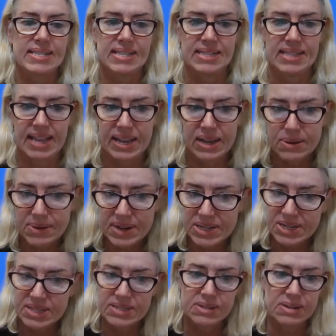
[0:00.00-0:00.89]
the
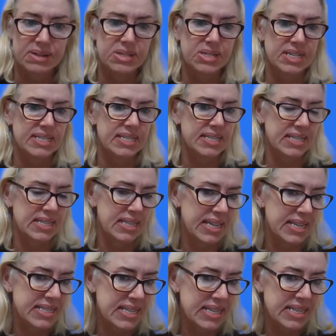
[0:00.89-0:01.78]
language, it's not just the
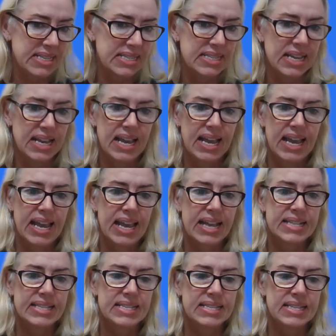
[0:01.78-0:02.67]
lessons,
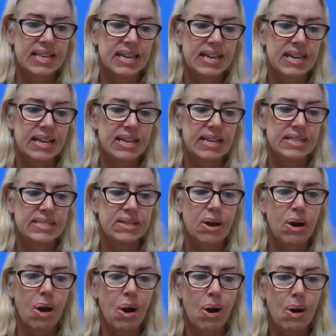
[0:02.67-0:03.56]
it's the
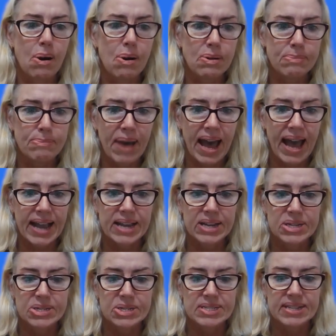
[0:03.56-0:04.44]
whole
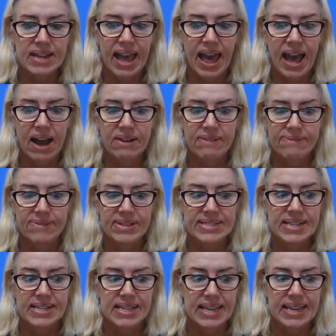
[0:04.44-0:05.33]
package, just how to
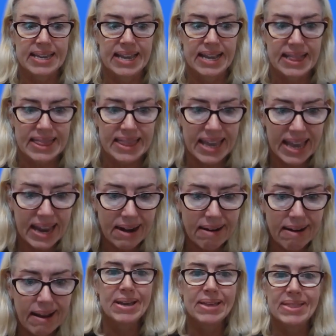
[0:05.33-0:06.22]
physically get there,
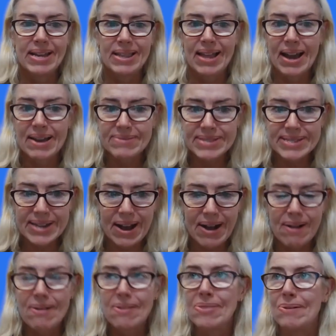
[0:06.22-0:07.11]
the
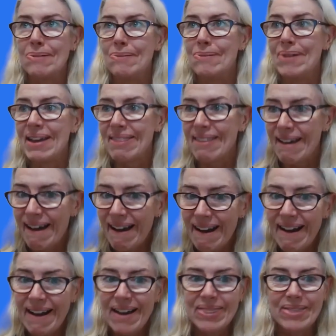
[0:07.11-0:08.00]
lifestyle, the
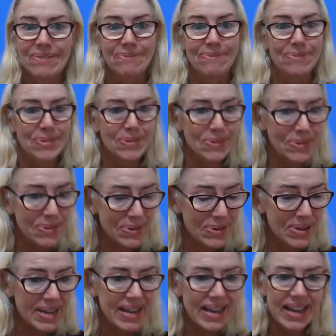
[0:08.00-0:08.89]
weather, the
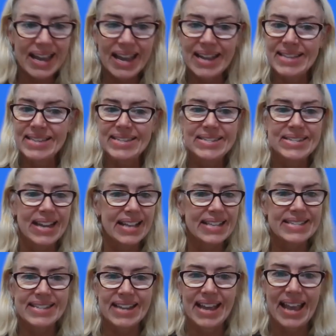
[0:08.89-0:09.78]
food. It's
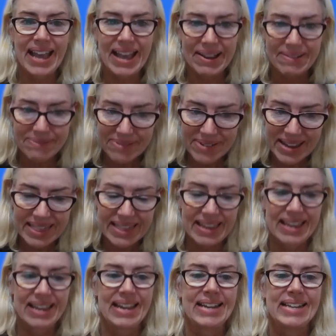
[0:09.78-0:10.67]
just
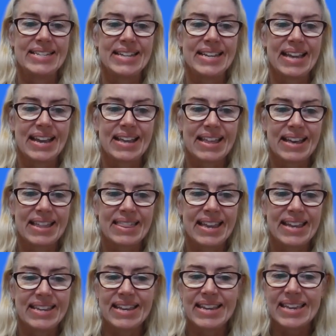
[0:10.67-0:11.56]
everything in together
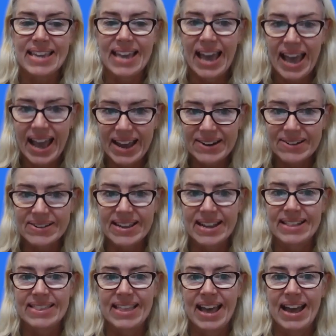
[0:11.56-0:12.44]
that you cannot
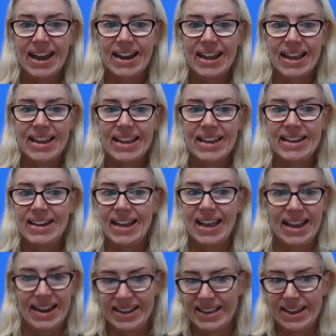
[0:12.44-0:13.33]
get that in
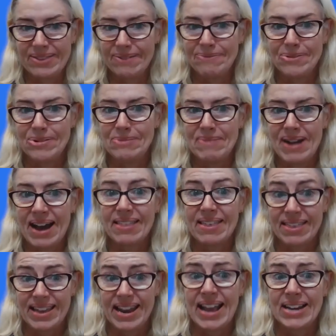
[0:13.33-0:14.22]
any other form
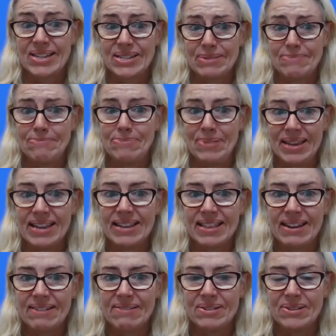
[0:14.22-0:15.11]
other than actually
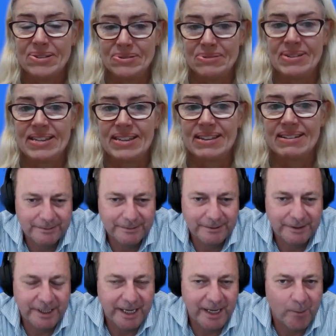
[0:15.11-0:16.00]
being there and doing it.
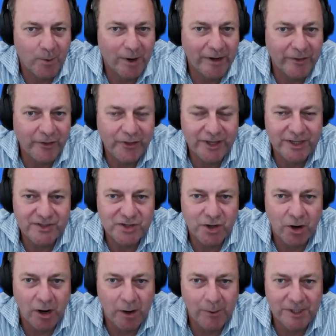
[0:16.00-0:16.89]
Yeah, one of the things
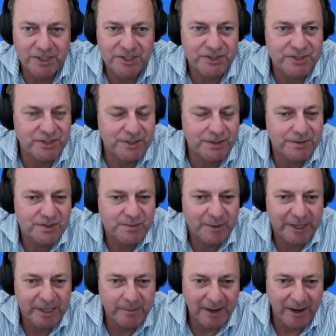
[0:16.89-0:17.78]
that I always used to
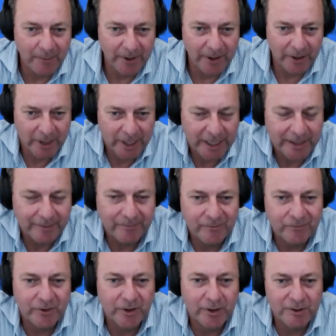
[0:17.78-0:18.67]
speak about when I
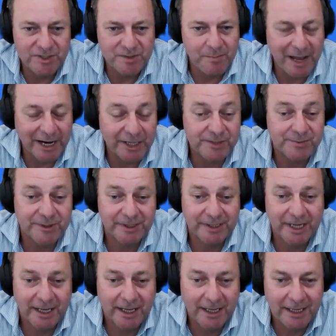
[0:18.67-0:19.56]
was in
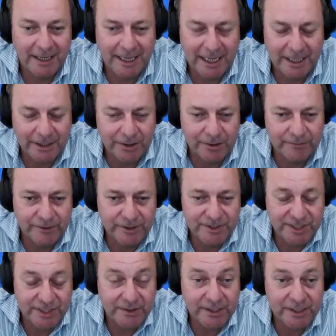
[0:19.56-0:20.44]
management at
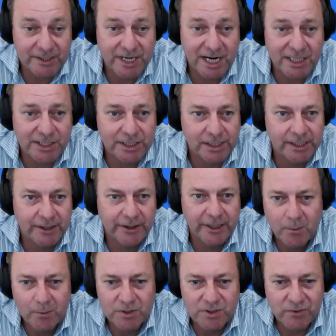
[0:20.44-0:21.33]
university in the international
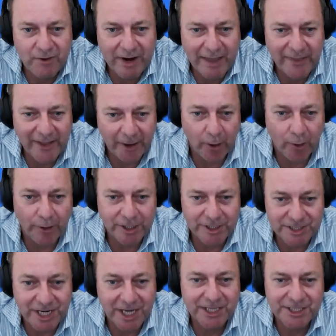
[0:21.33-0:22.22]
area was around that
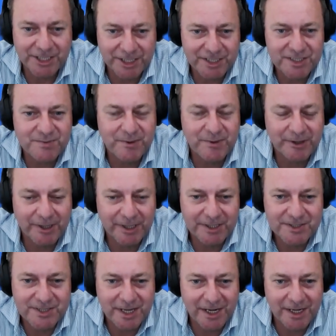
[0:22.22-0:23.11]
orientation
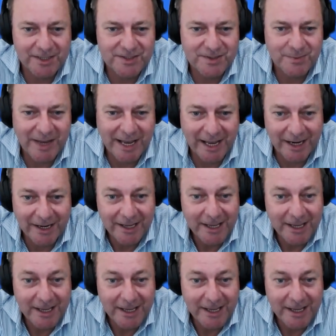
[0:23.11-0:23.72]
experience. And it's about,